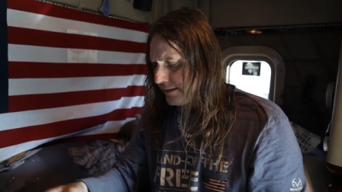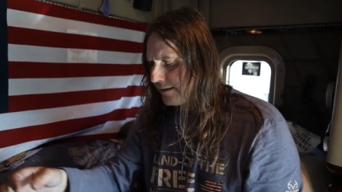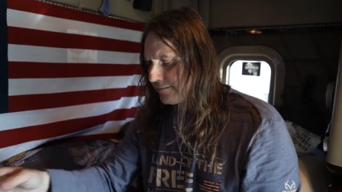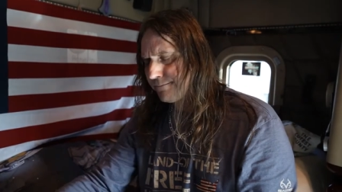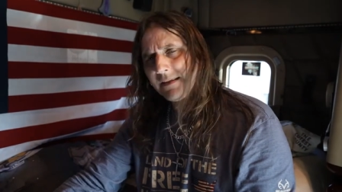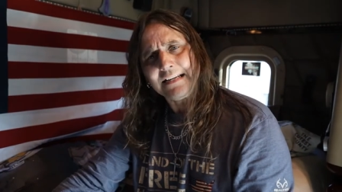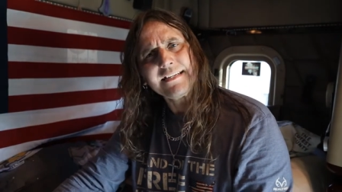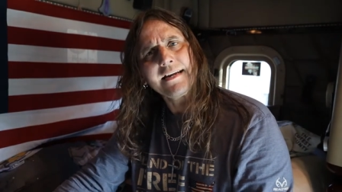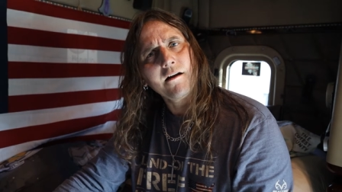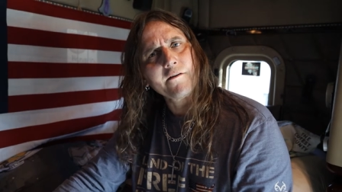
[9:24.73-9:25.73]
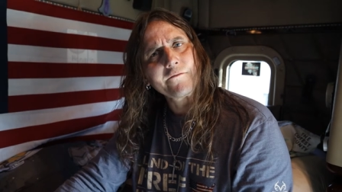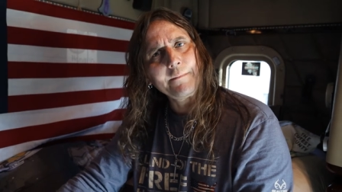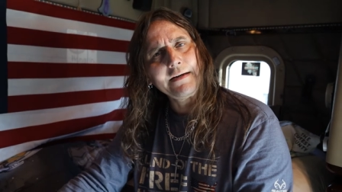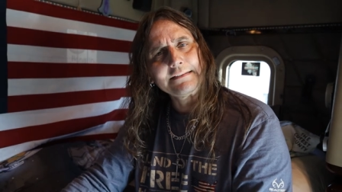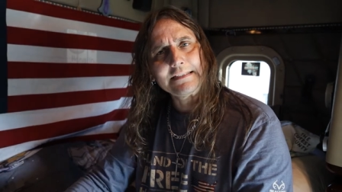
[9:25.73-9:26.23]
You know, it's kind of hard for
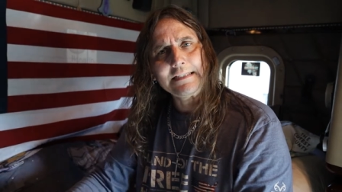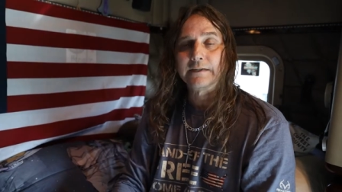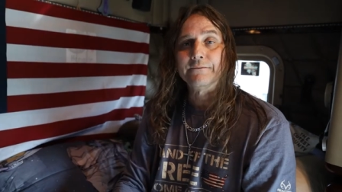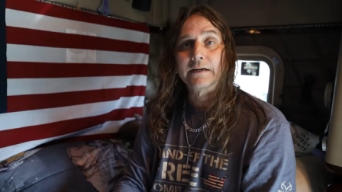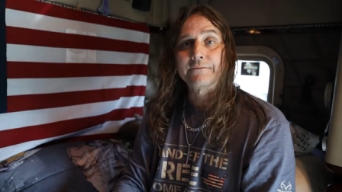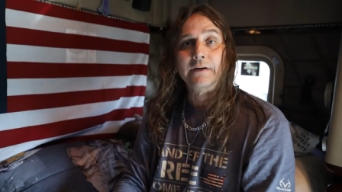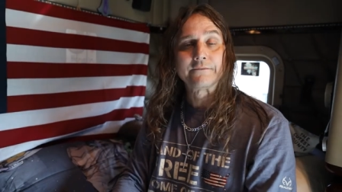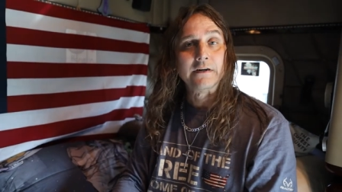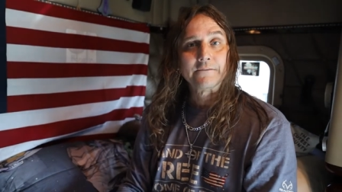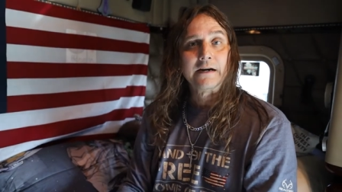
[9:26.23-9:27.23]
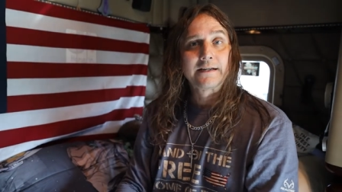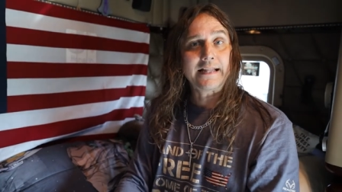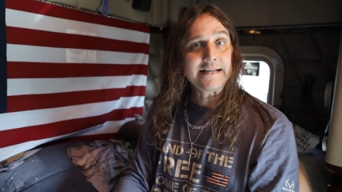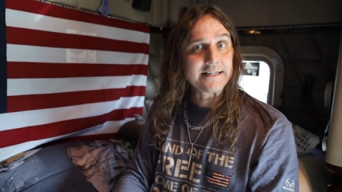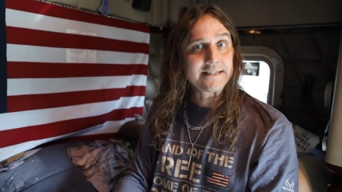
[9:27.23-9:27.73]
me to see.
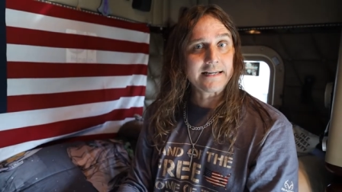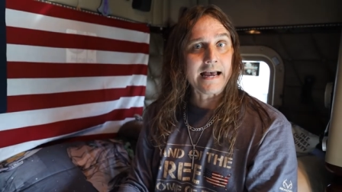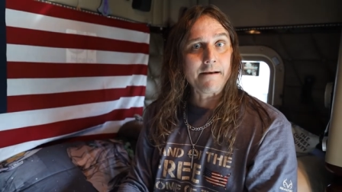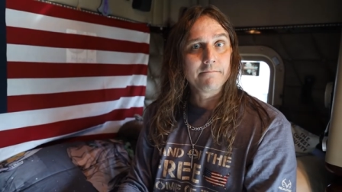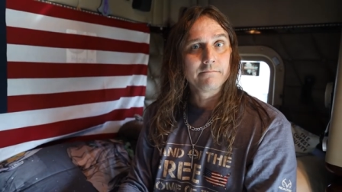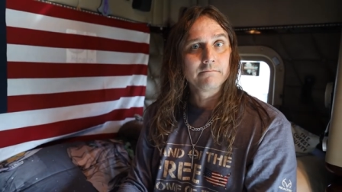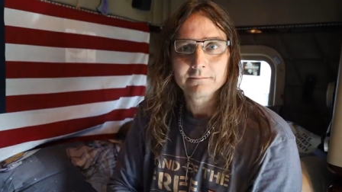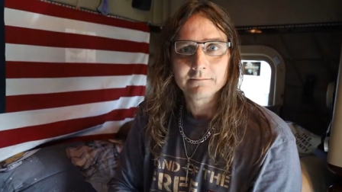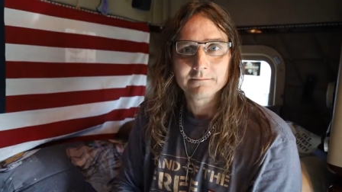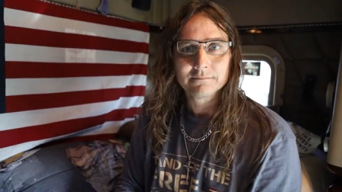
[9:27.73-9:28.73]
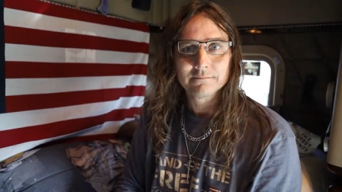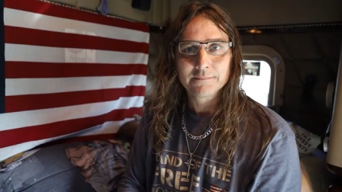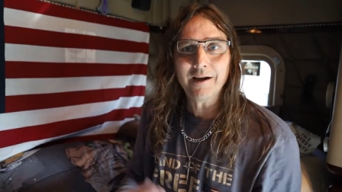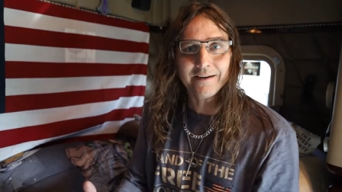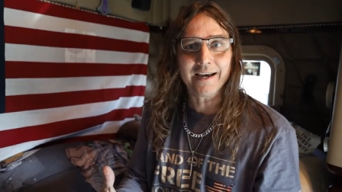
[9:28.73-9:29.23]
Glasses time.
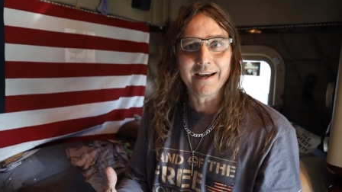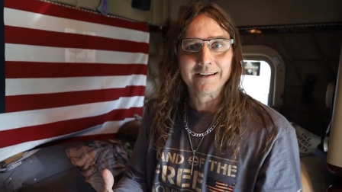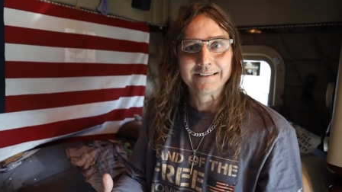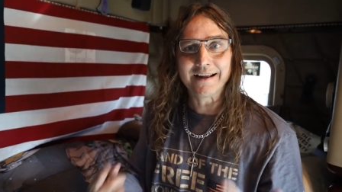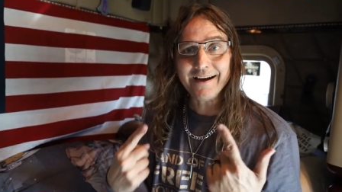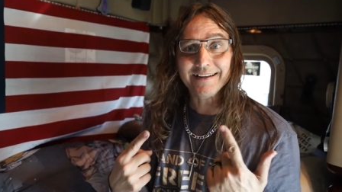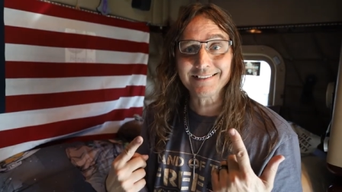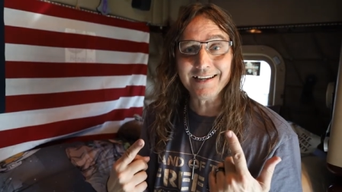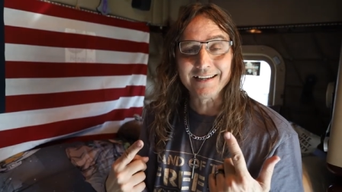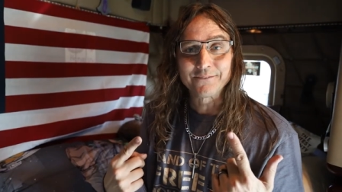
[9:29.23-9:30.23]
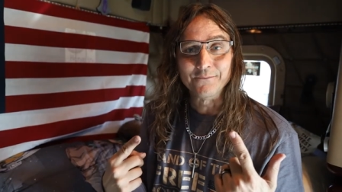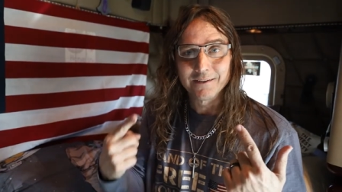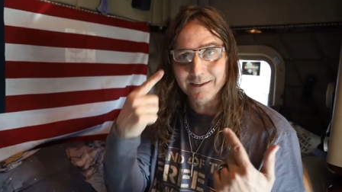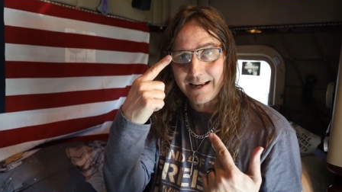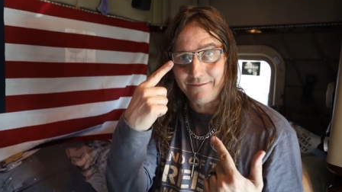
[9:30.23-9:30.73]
Okay, now I can see.
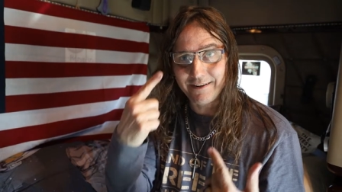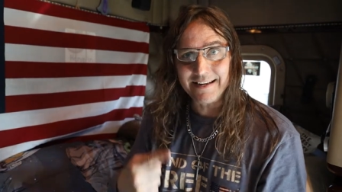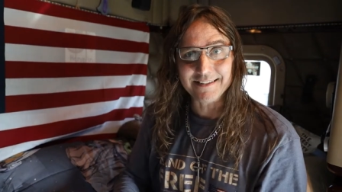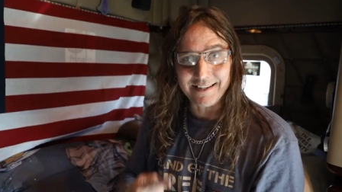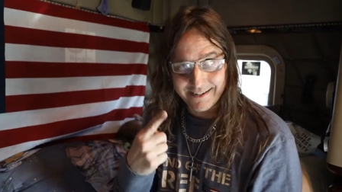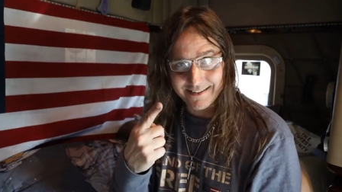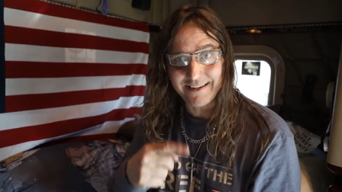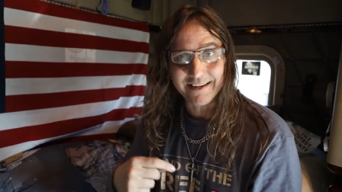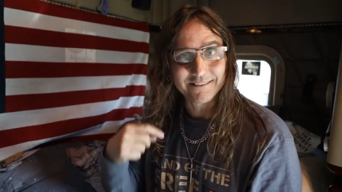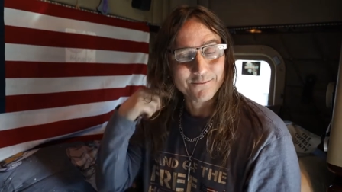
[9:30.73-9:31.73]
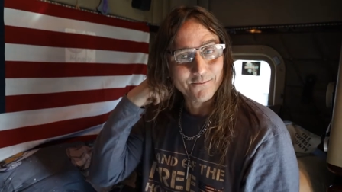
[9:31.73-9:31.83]
Look, I have glasses, I can see.